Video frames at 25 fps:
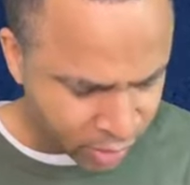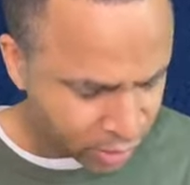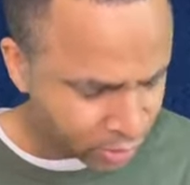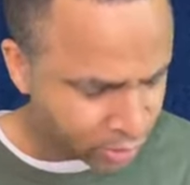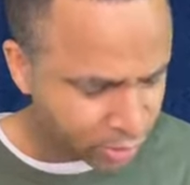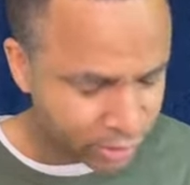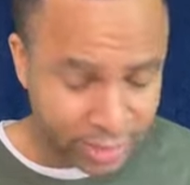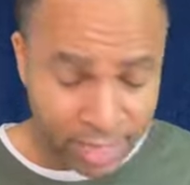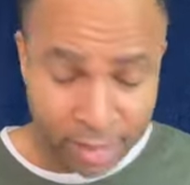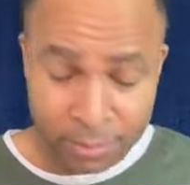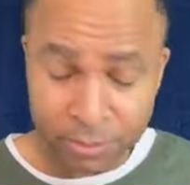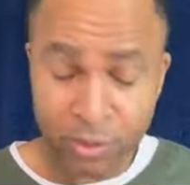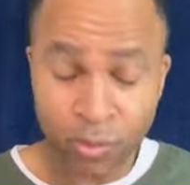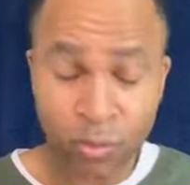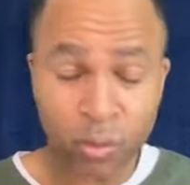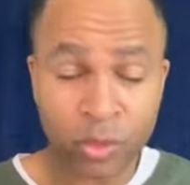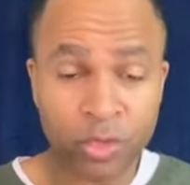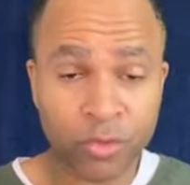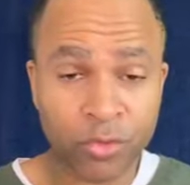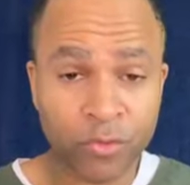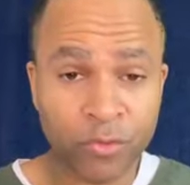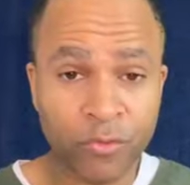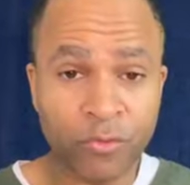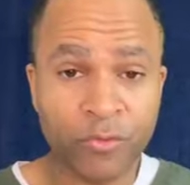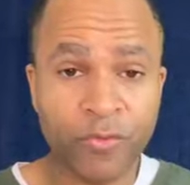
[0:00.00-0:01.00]
Samson
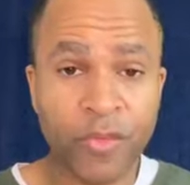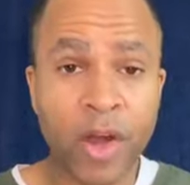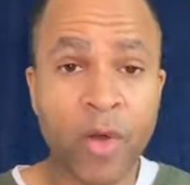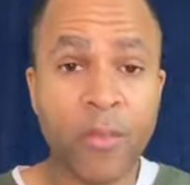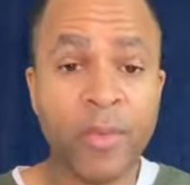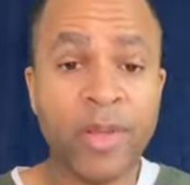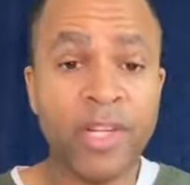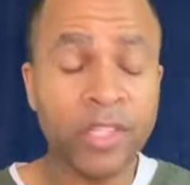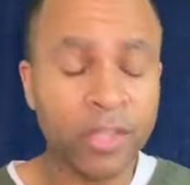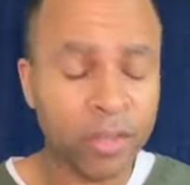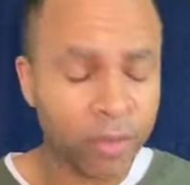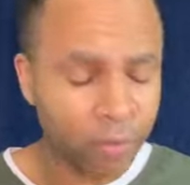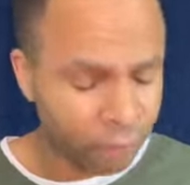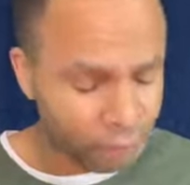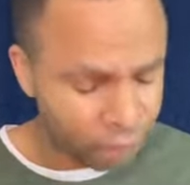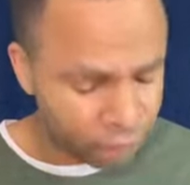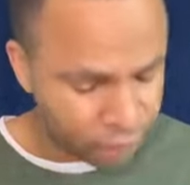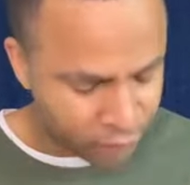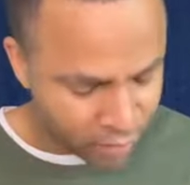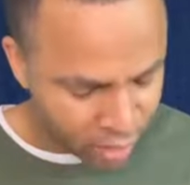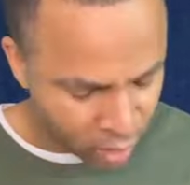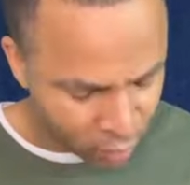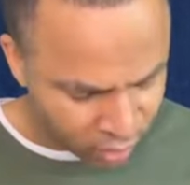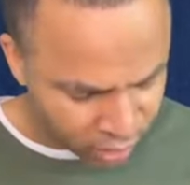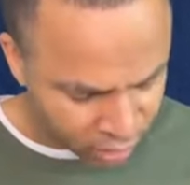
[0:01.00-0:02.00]
was very,
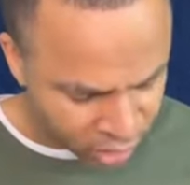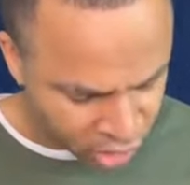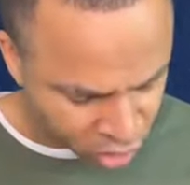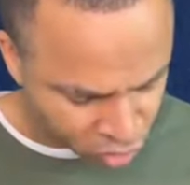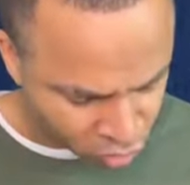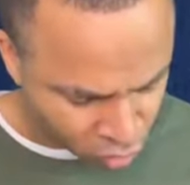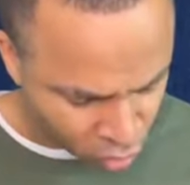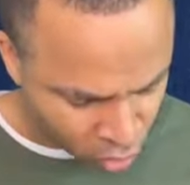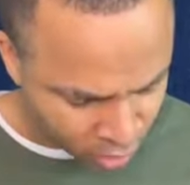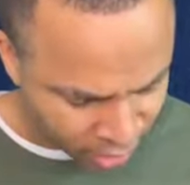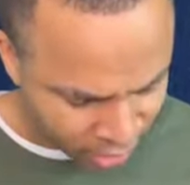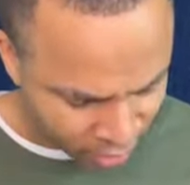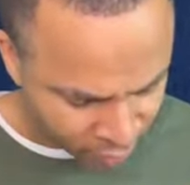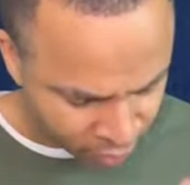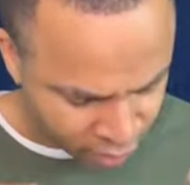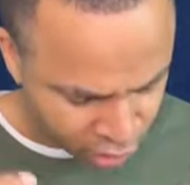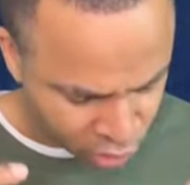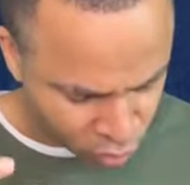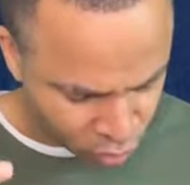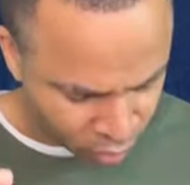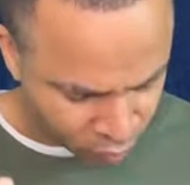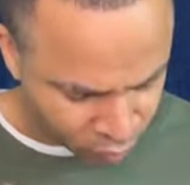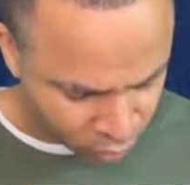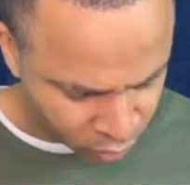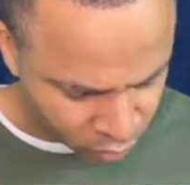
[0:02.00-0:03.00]
very strong. He had the
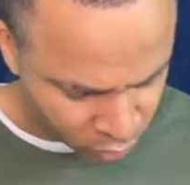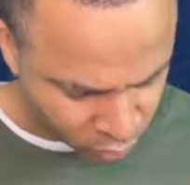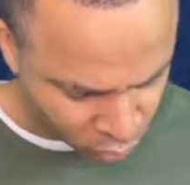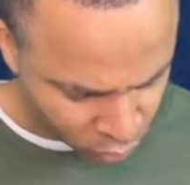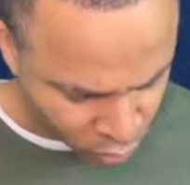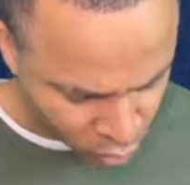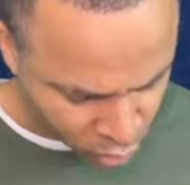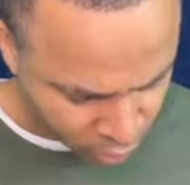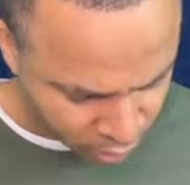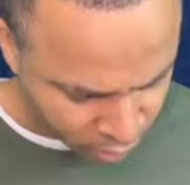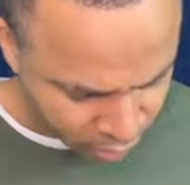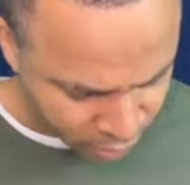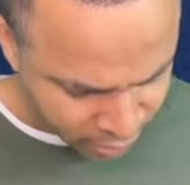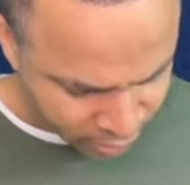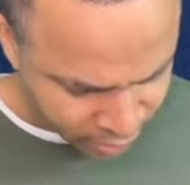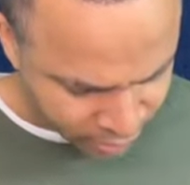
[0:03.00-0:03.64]
strength of the Lord.